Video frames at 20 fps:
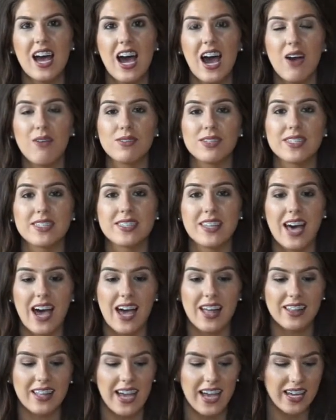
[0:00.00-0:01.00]
I was
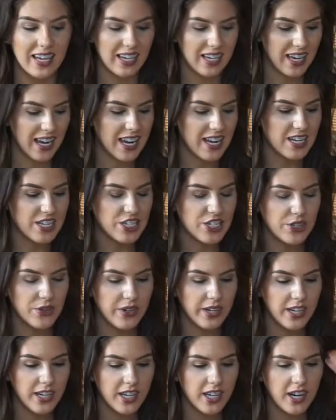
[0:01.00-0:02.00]
that like into
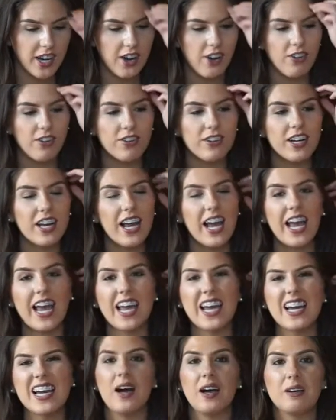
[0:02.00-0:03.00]
it, you know,
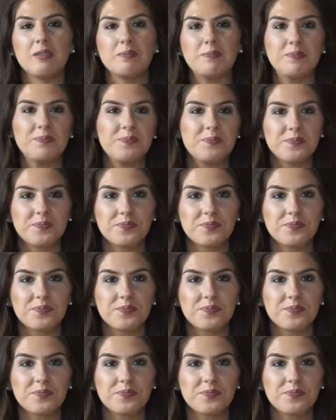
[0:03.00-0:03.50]
and